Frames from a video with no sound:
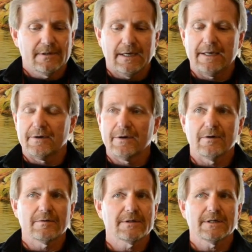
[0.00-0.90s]
I don't
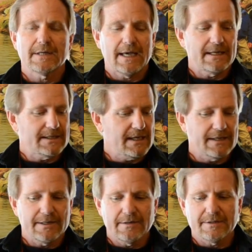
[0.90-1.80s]
know, eight,
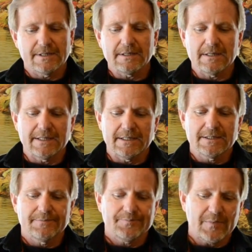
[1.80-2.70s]
ten years at
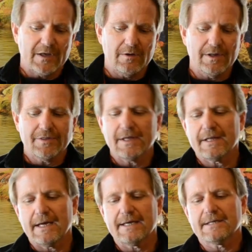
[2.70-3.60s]
least. The only thing
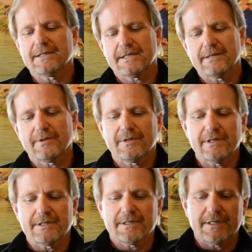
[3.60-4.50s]
that I can see with
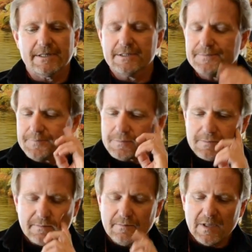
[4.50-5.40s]
these things
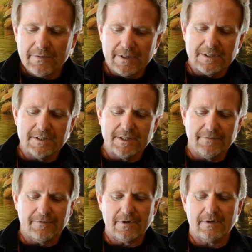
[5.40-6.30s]
that's
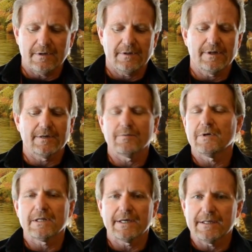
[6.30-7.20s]
different, that
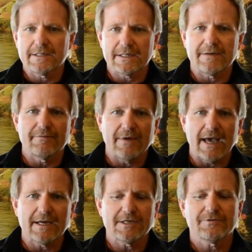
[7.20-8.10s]
really is an
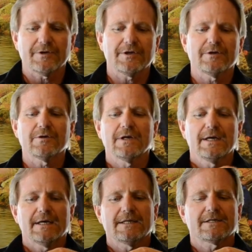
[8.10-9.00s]
advantage for you,
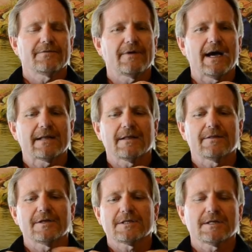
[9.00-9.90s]
is the fact
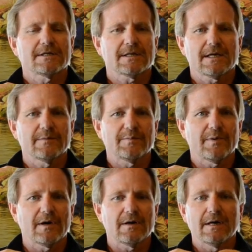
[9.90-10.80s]
that this doesn't come
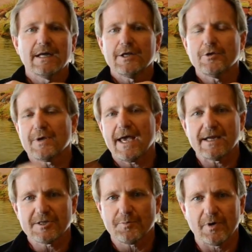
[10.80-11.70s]
apart. You
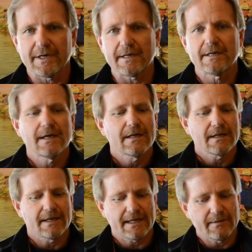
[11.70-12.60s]
can't spring it.
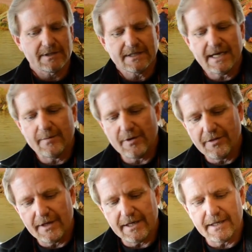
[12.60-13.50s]
Like I was saying with
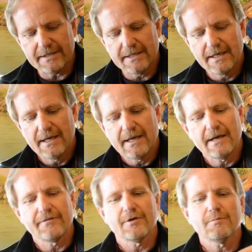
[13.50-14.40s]
these,
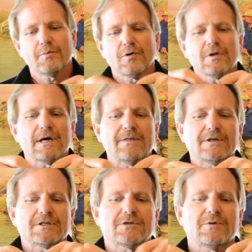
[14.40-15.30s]
if you pull on
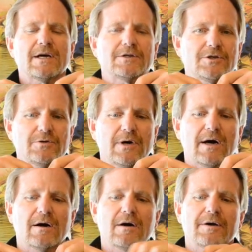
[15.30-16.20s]
this thread too
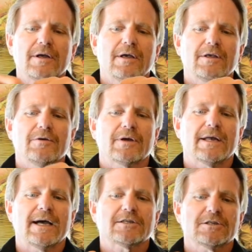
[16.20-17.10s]
hard, you can
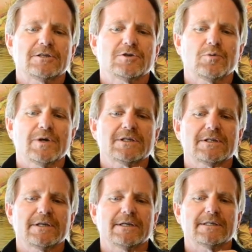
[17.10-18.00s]
actually
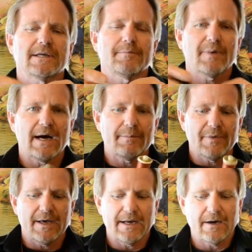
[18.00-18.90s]
twist these and pop
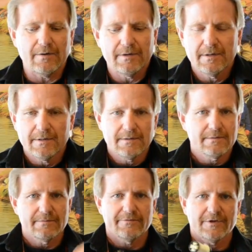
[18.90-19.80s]
that out
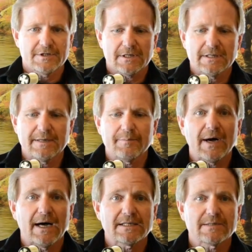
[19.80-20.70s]
physically
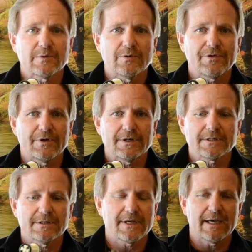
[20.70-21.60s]
impossible with
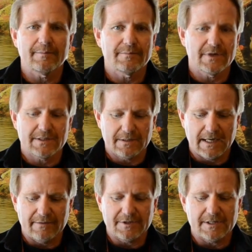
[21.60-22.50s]
these. You can't, it,
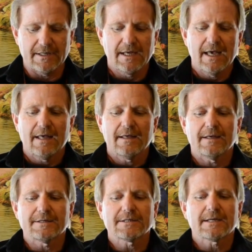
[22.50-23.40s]
obviously,
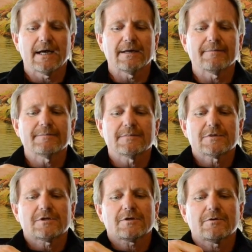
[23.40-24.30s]
it's got a
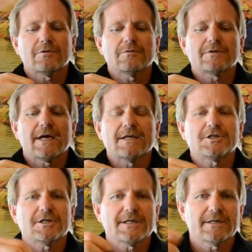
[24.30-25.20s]
screw
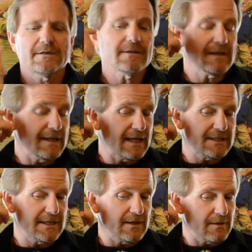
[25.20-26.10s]
tension here, and
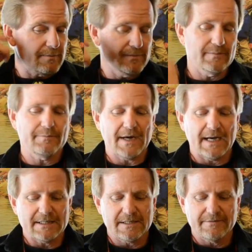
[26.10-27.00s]
that's the other
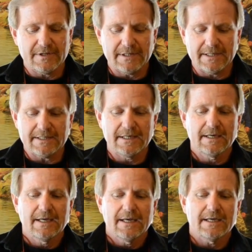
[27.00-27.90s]
positive to these,
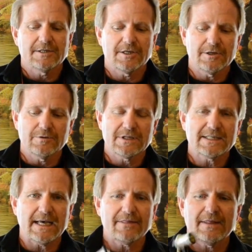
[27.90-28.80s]
is that you
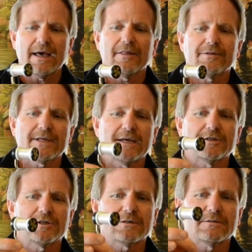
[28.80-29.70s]
set that
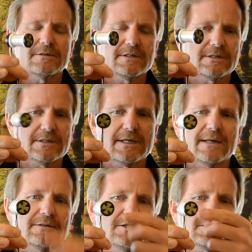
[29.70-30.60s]
tension. It's
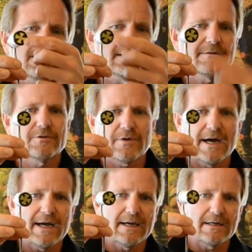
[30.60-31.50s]
set just like a
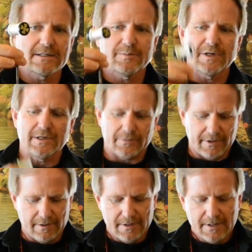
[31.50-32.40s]
drag on a spinning
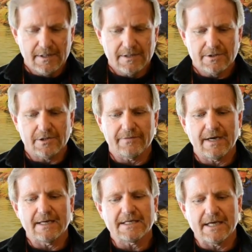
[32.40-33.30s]
reel. So you've
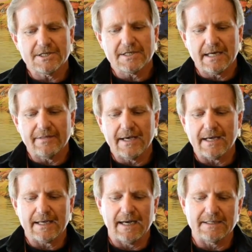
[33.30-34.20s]
got tension on
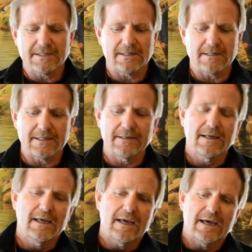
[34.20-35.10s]
that constantly,
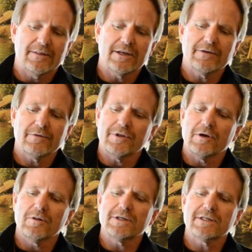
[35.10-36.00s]
and then you, the
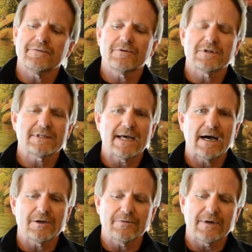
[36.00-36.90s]
only difference
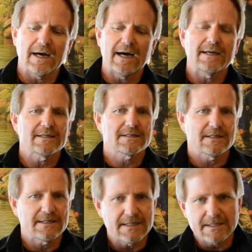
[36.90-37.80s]
now you've got is
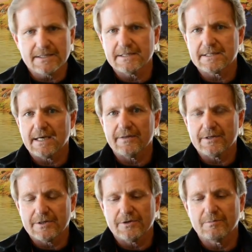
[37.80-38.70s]
the distance on
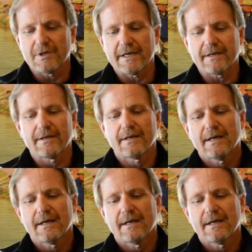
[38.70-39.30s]
the tube length.